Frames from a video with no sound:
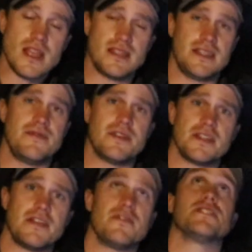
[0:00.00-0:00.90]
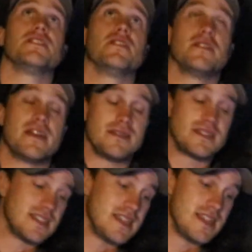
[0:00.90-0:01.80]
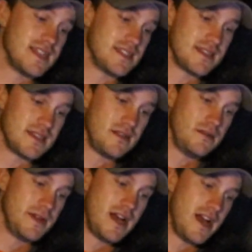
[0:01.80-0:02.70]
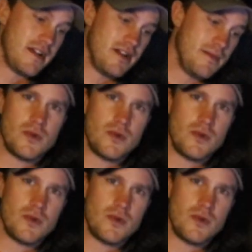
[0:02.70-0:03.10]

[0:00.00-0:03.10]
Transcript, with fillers: see if there's any fish in the area that'll see that since it's a little bit higher up.